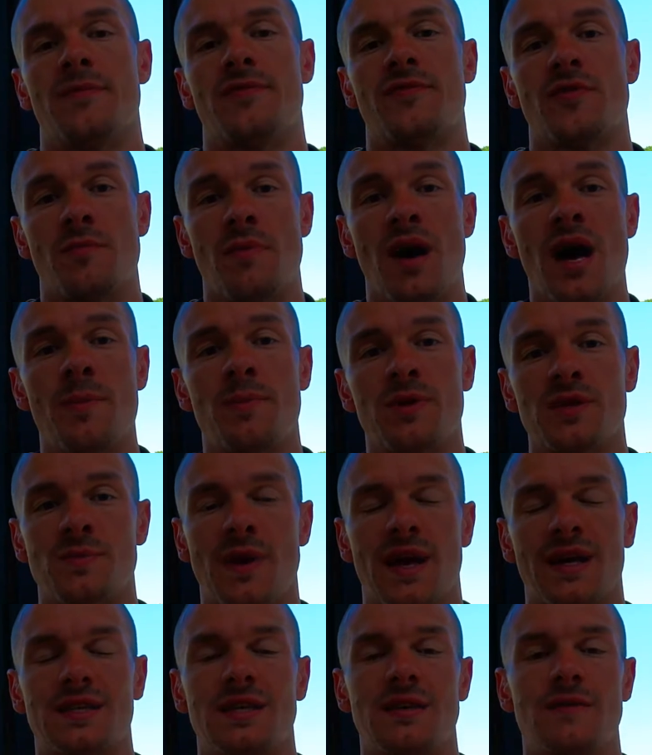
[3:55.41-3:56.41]
From my
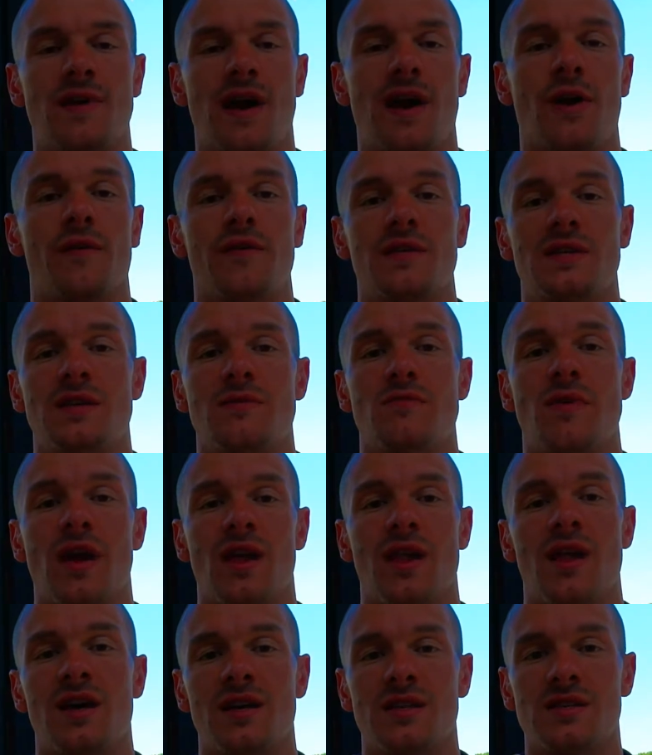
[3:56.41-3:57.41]
perspective, I obviously
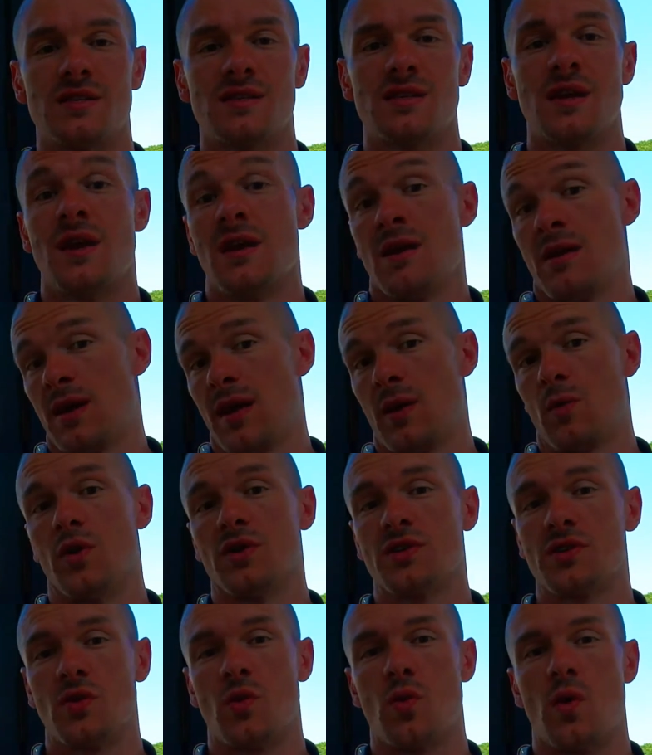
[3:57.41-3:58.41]
realized it
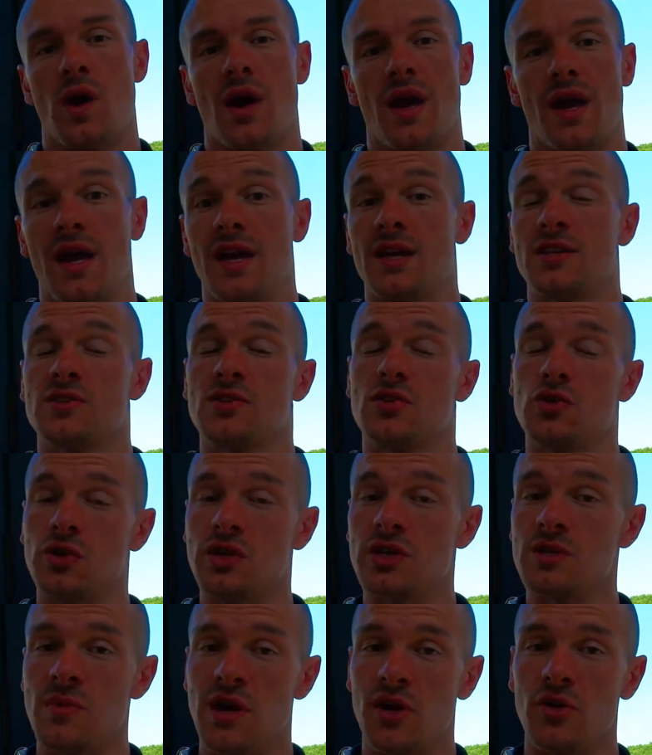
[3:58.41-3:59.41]
wasn't quite as
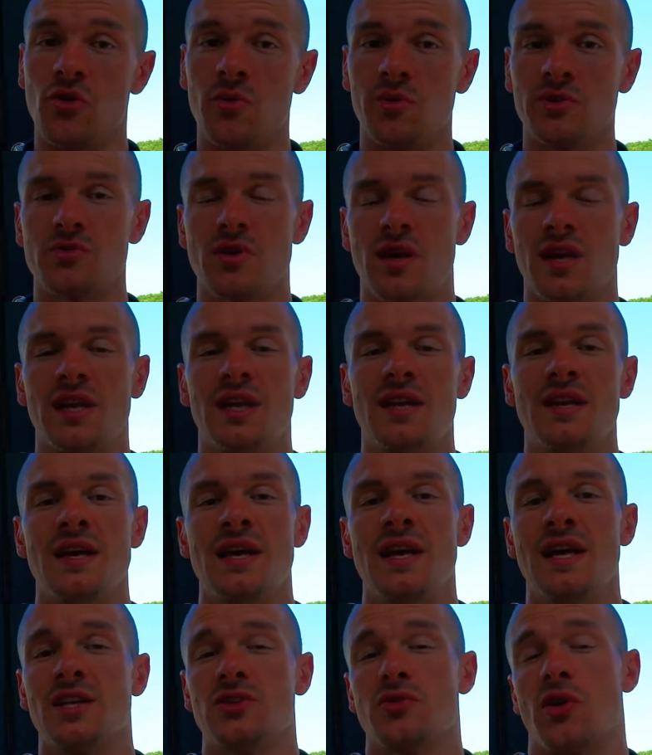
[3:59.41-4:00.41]
good as my normal training,
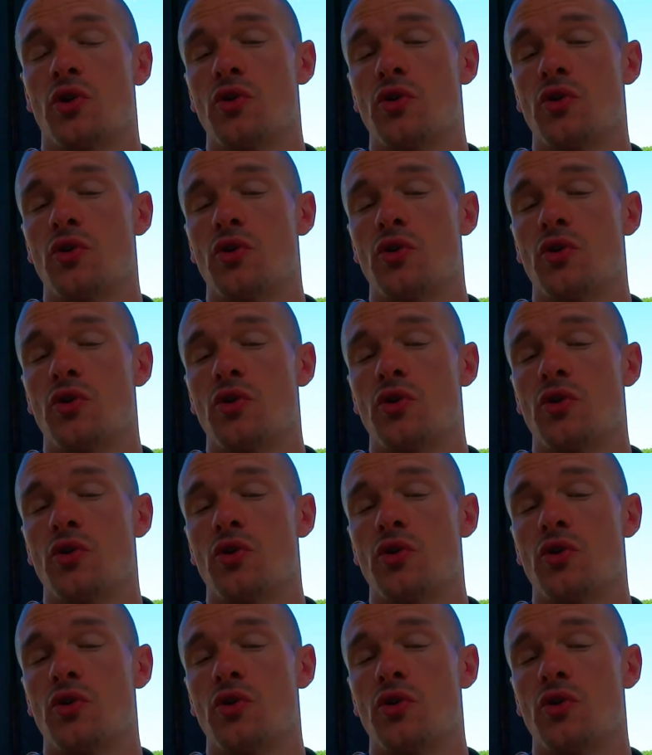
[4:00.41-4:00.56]
so I